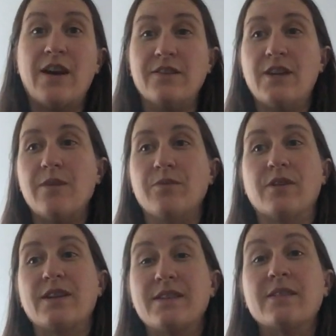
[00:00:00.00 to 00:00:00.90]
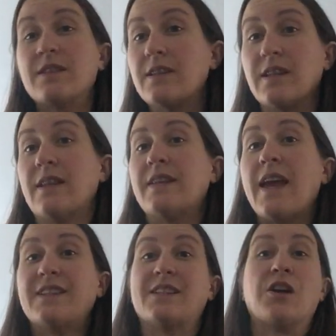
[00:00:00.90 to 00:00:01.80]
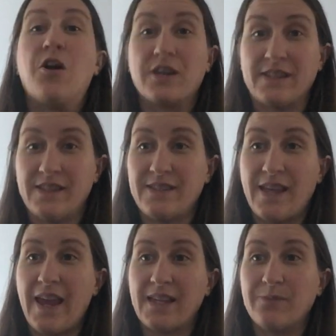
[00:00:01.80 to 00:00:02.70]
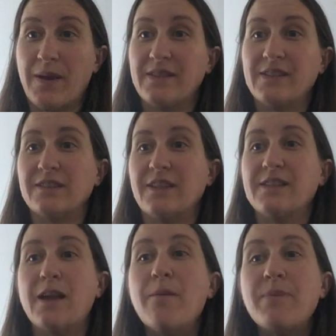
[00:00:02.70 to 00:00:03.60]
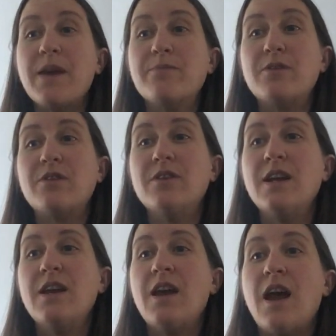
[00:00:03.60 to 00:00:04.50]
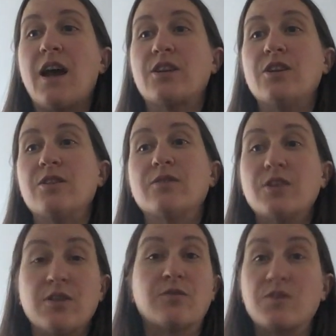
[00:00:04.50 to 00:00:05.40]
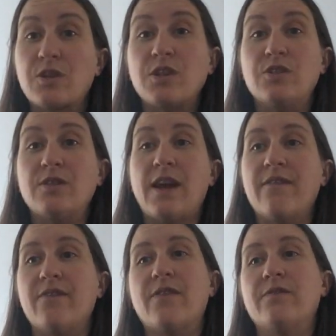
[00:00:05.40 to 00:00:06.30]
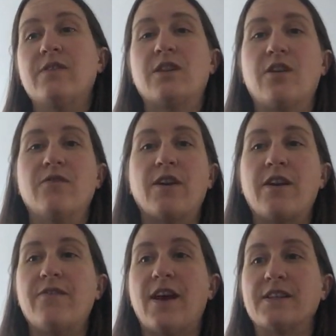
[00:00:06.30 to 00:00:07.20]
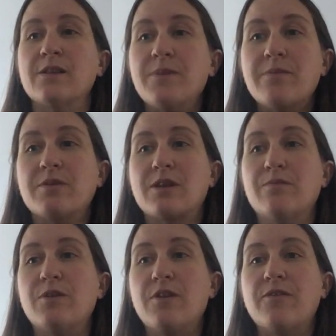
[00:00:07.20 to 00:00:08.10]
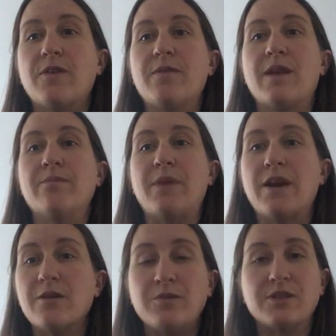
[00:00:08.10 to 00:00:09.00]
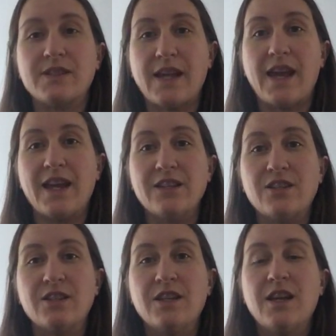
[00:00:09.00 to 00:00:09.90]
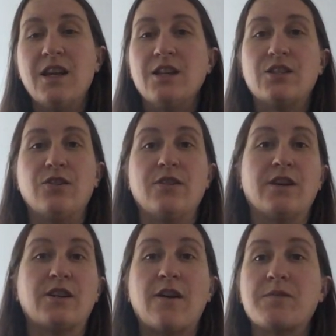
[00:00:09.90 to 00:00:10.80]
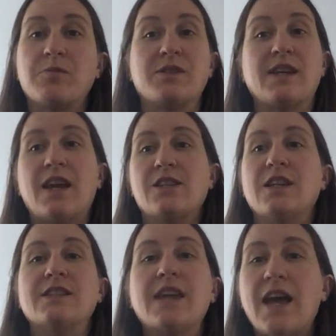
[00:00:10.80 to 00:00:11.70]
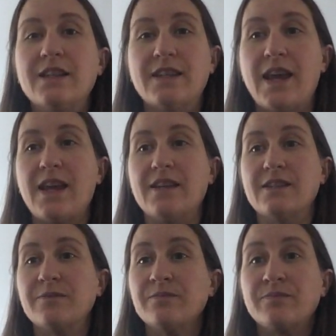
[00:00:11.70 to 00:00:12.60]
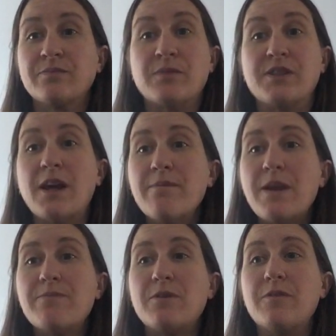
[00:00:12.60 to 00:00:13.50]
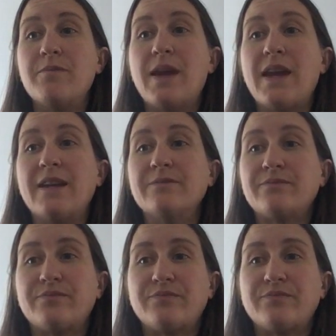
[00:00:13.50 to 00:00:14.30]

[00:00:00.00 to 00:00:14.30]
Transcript: number. It takes as long as it takes, basically. Some people could do that very fast. Some people can move from the unbearable stage to the uncomfortable stage in 10 days. But some people may